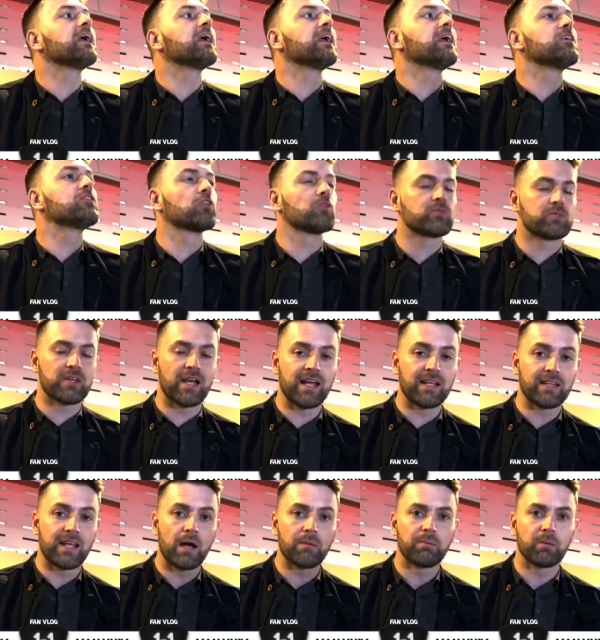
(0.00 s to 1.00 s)
he's
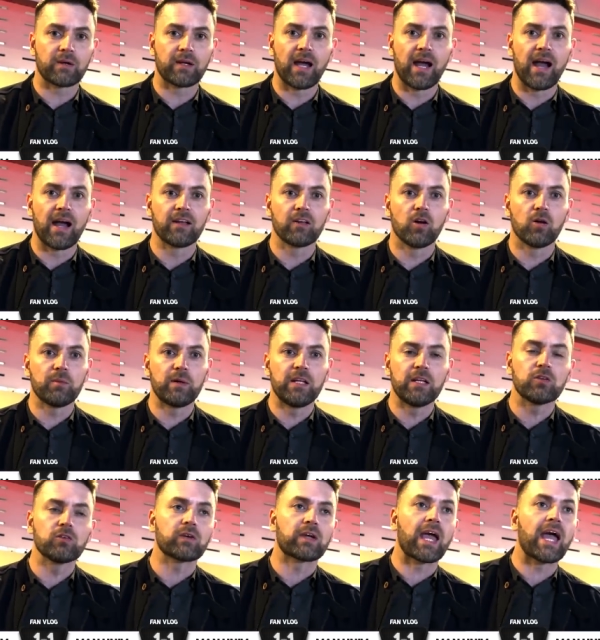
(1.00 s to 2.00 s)
upsetting the apple cart. You know what I mean? He
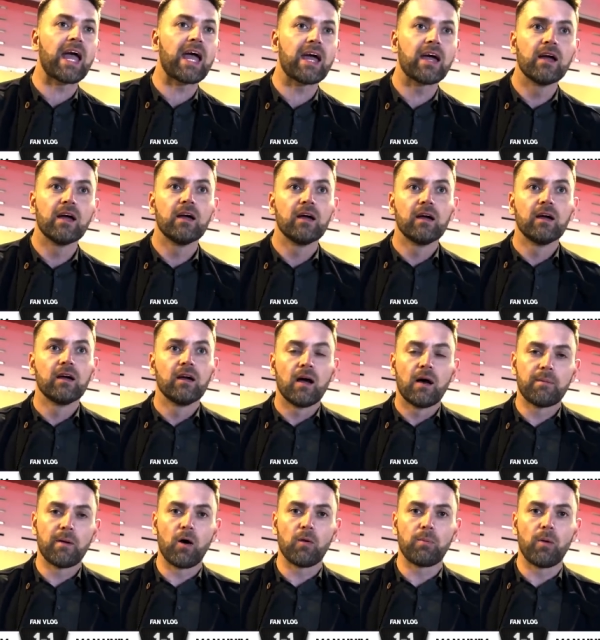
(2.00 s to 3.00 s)
doesn't care
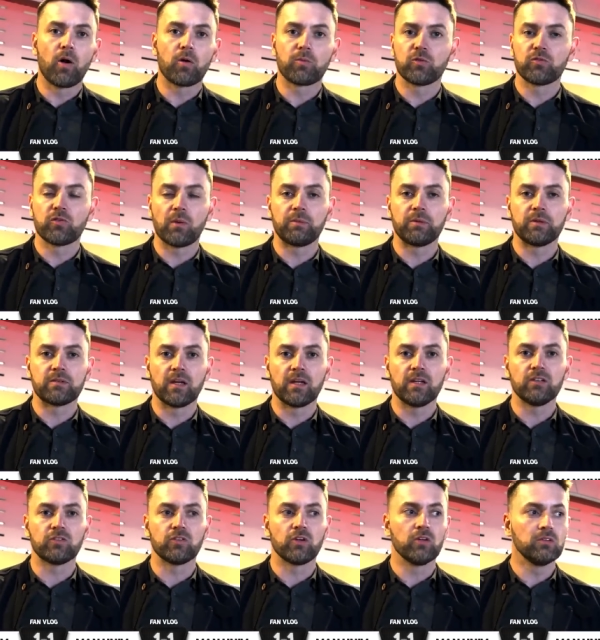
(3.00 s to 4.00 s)
about Pogba's
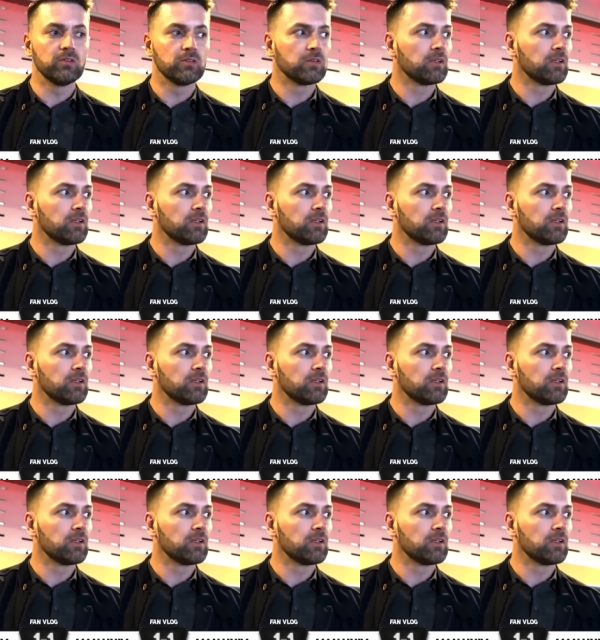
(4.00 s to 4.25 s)
reputation.